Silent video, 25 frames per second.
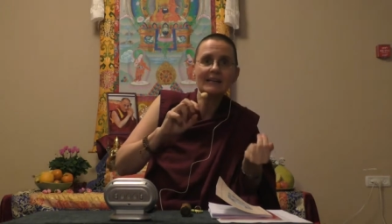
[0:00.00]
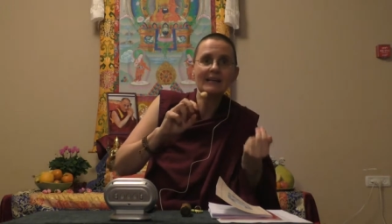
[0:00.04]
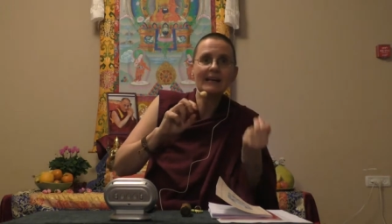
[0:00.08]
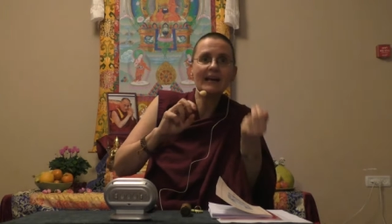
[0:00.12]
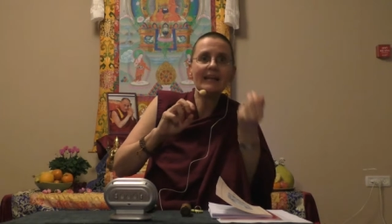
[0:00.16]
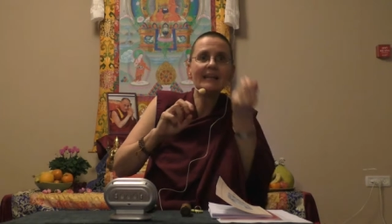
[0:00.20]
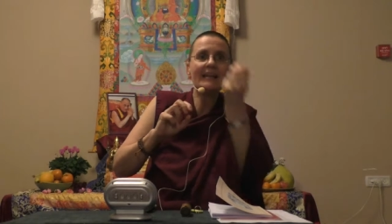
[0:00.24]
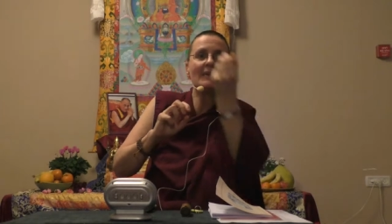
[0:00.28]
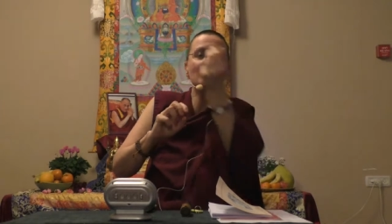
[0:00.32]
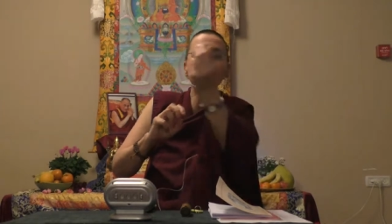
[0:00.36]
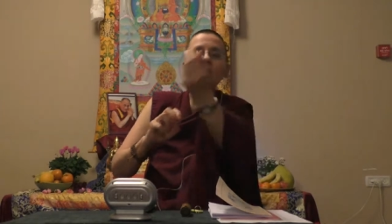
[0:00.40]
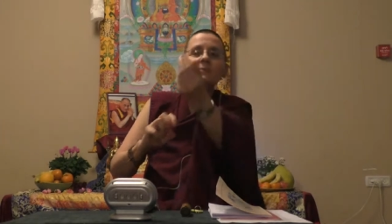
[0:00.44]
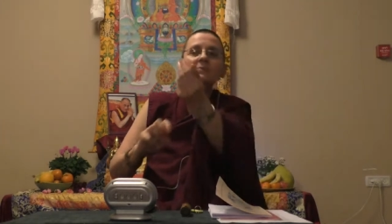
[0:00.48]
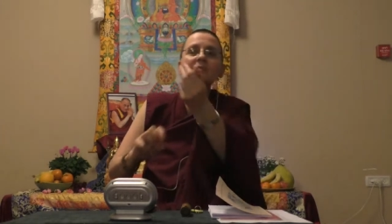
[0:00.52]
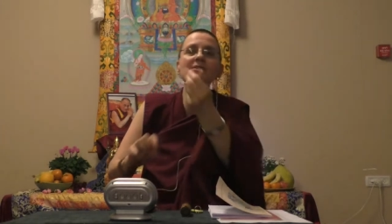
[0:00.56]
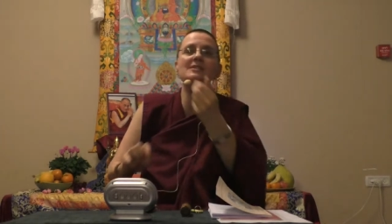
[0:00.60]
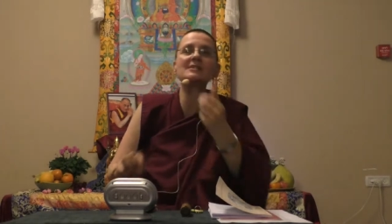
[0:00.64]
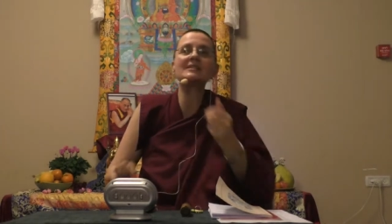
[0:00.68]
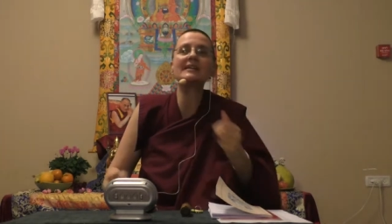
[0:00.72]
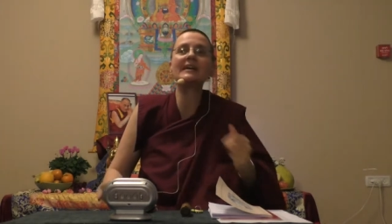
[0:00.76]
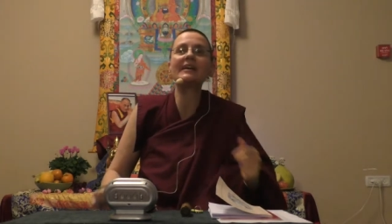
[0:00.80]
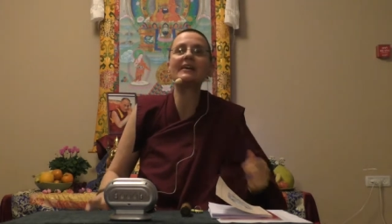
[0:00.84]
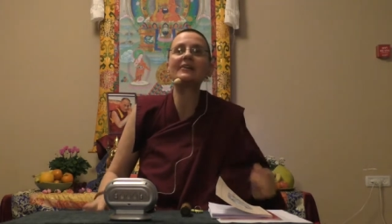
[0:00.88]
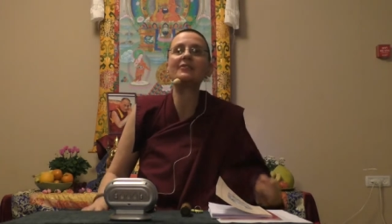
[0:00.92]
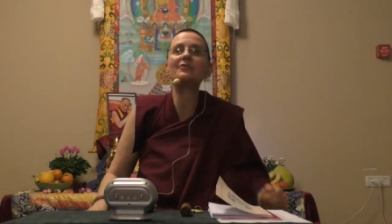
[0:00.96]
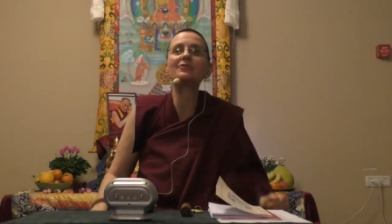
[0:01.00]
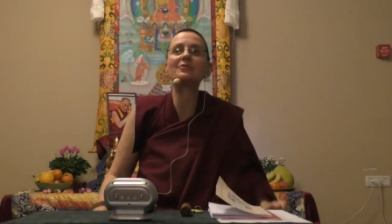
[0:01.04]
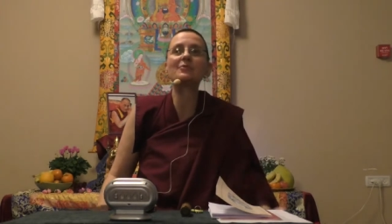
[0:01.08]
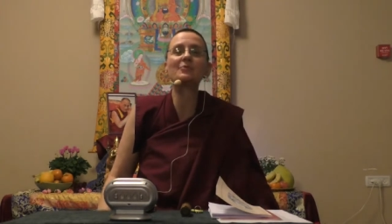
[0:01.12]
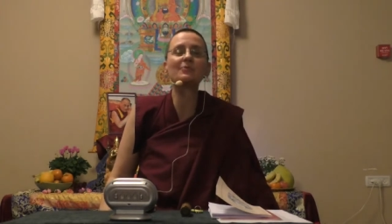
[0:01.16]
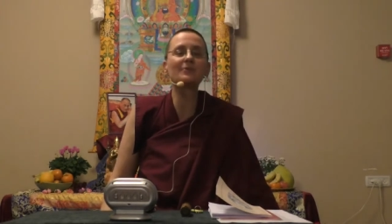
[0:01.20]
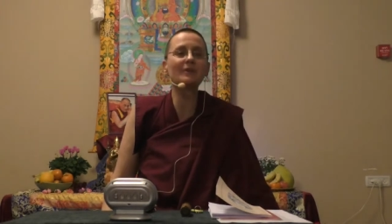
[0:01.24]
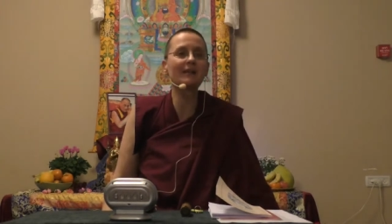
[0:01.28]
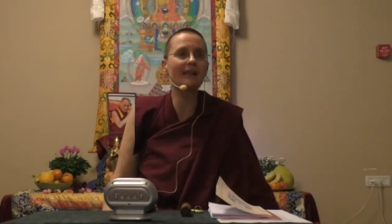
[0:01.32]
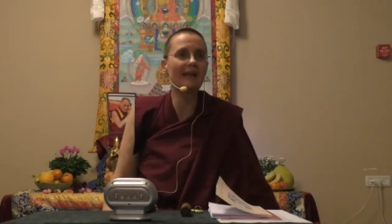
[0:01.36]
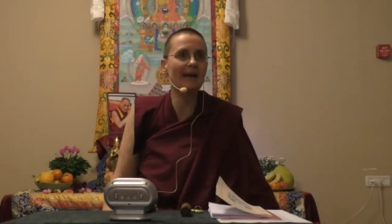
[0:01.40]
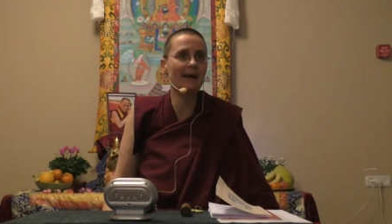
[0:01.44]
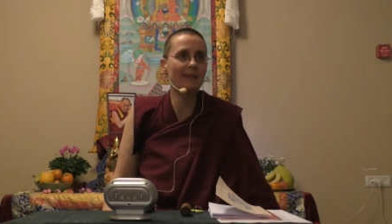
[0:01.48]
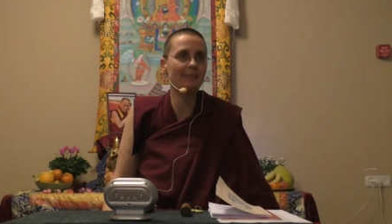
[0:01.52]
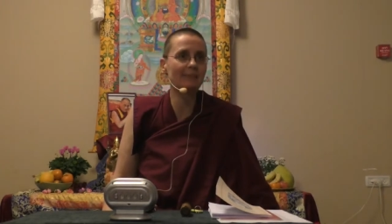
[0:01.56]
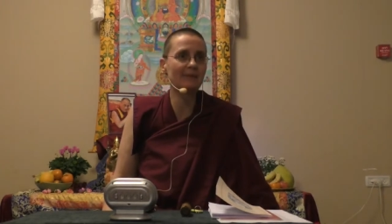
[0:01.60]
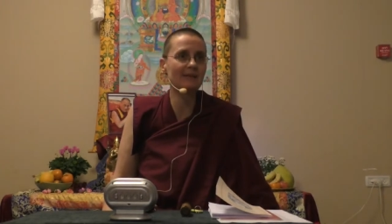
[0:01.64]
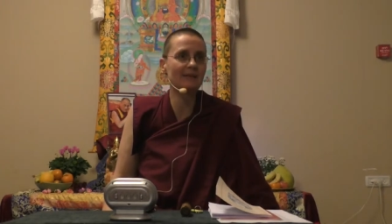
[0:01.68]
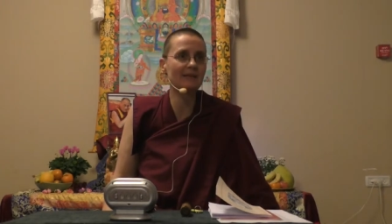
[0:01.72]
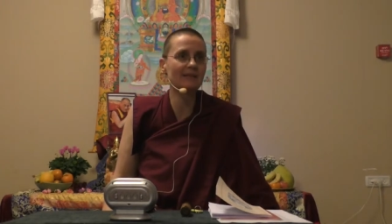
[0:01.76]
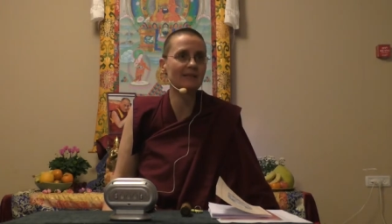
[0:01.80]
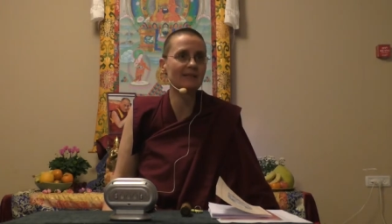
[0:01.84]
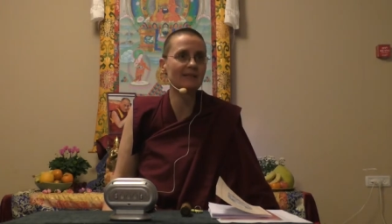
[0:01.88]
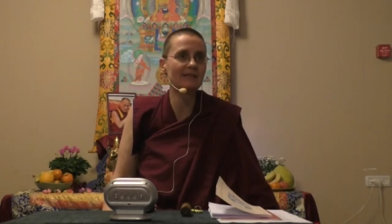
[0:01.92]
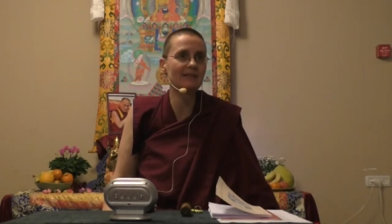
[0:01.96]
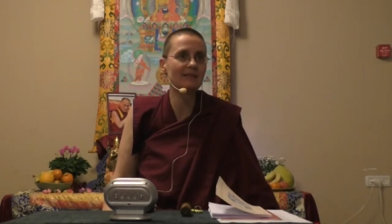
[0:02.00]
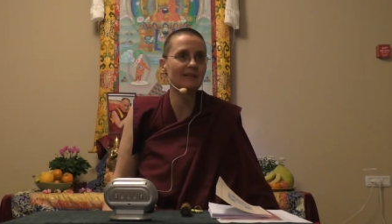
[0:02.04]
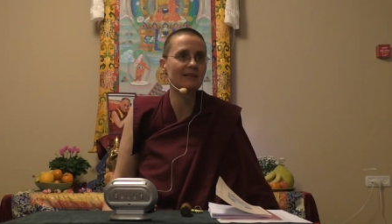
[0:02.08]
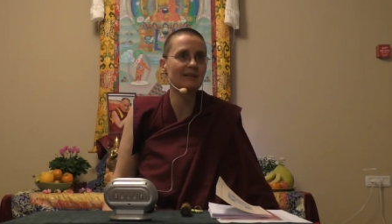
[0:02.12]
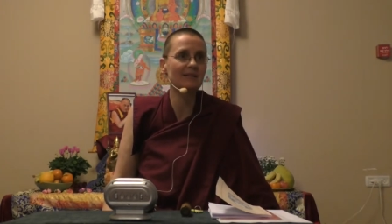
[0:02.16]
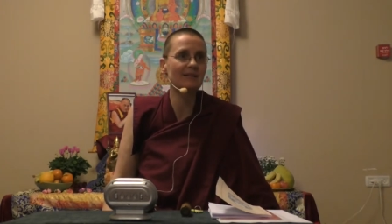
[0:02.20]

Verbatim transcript: and then we mistake it for real happiness.